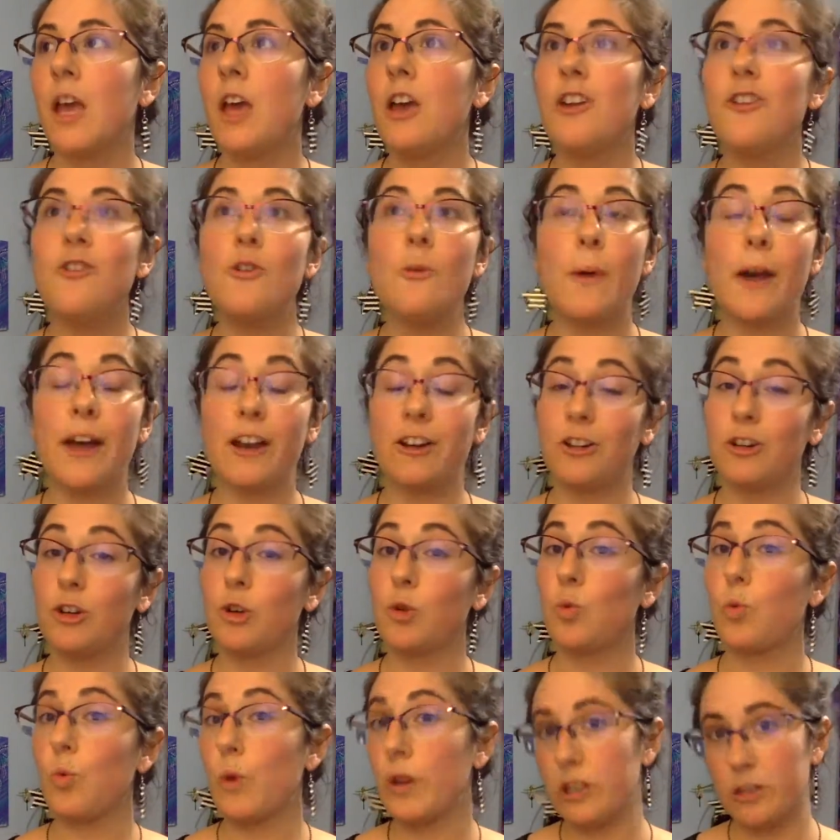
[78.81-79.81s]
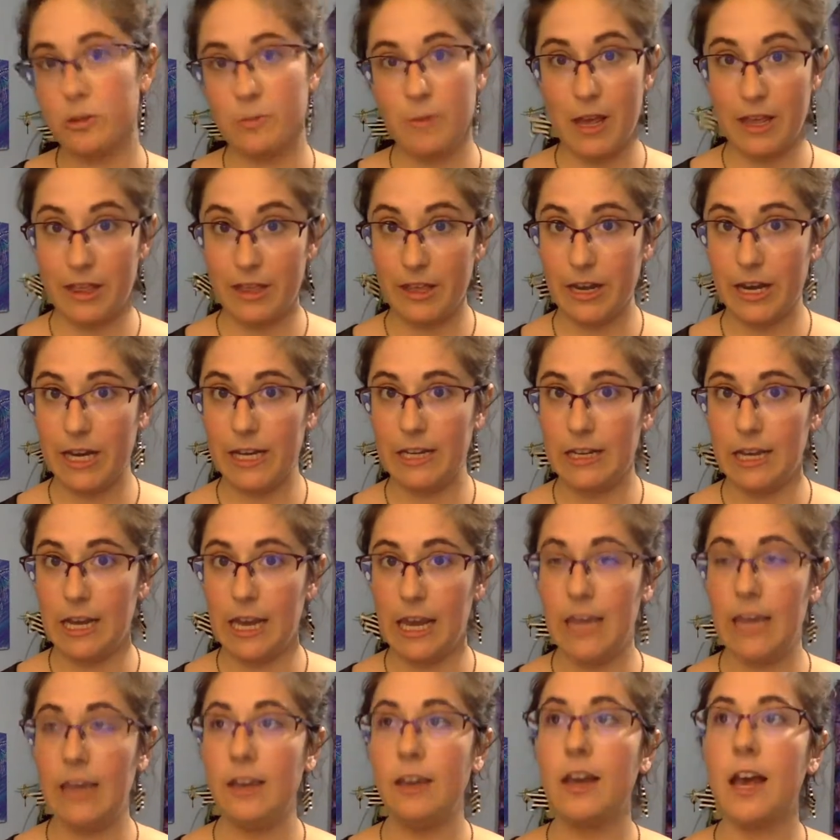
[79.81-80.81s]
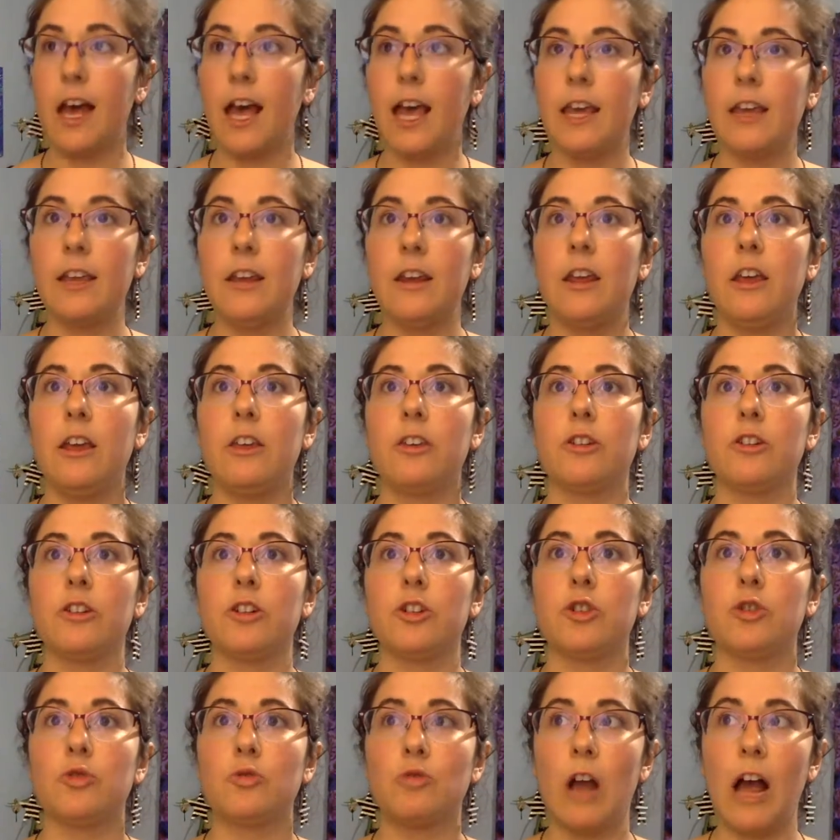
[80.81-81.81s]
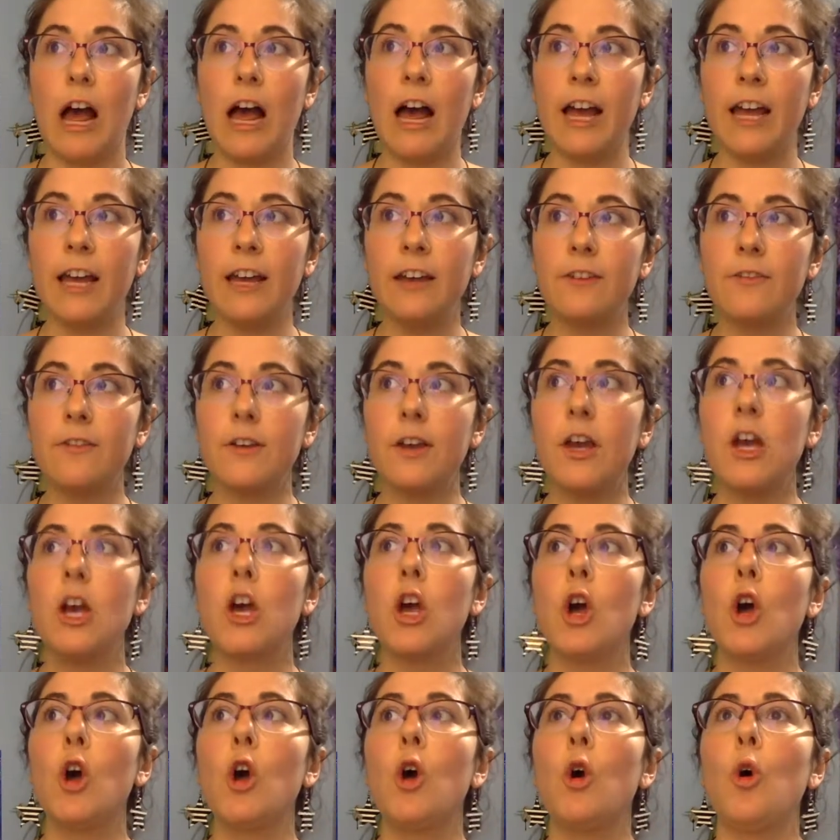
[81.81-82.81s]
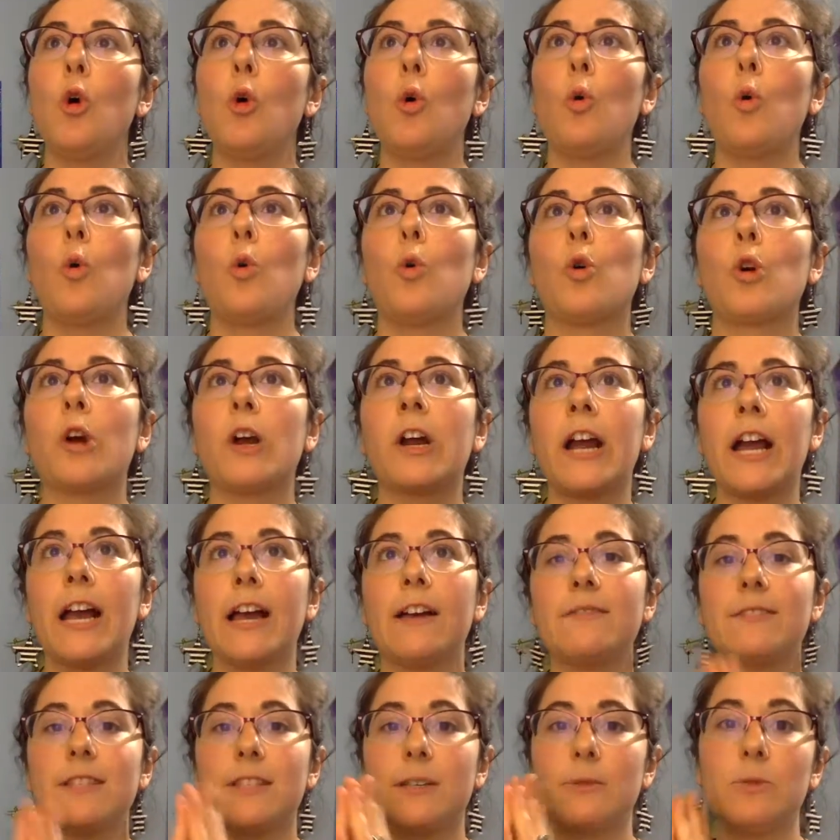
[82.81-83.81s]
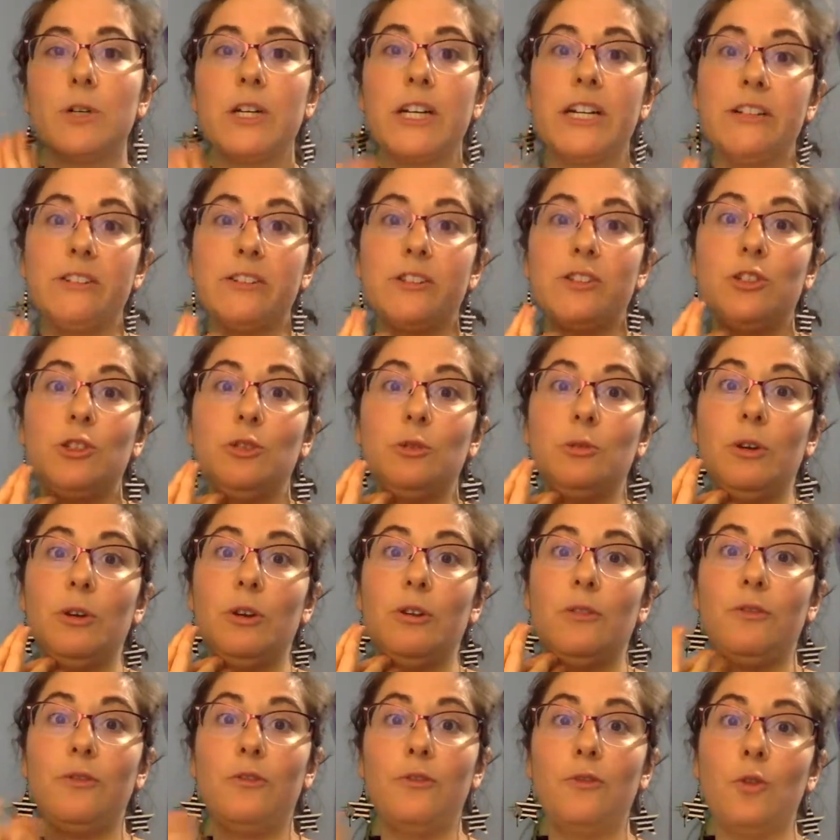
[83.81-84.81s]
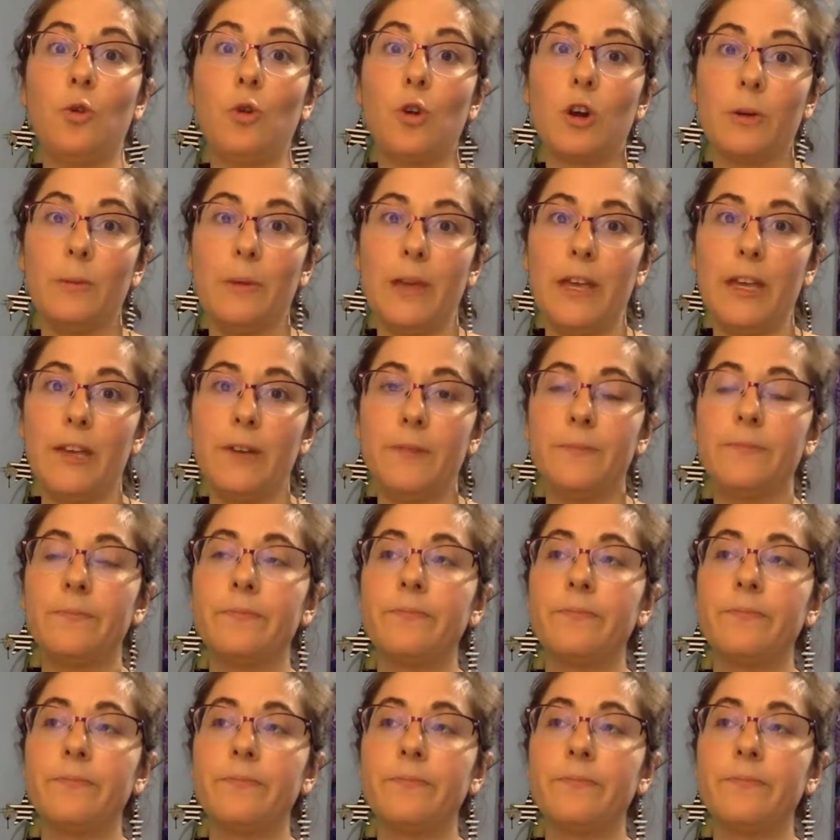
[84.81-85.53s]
No matter which method I take, I can either drive or have someone else do it for me.